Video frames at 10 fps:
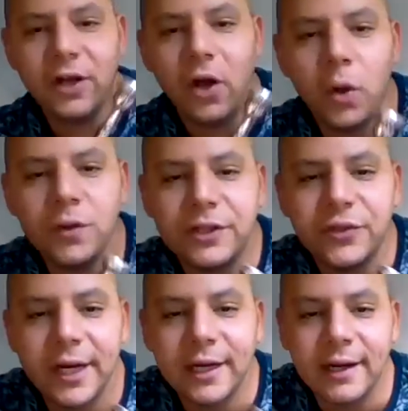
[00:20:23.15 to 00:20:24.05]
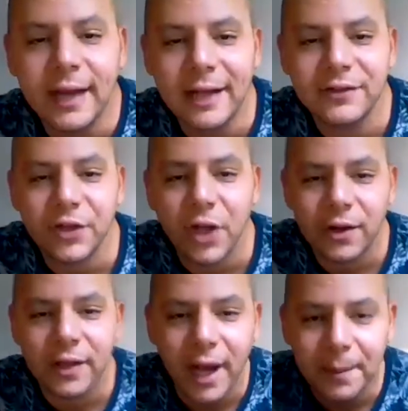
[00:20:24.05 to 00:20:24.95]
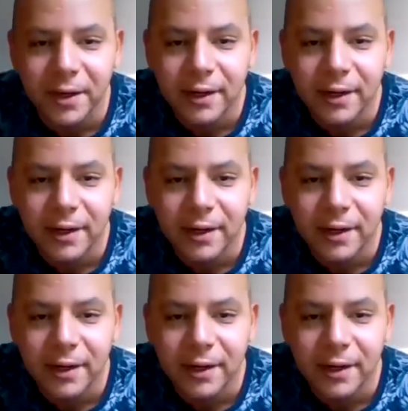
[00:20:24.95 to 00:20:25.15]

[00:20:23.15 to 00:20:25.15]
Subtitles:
hold the trigger as you go to the upper?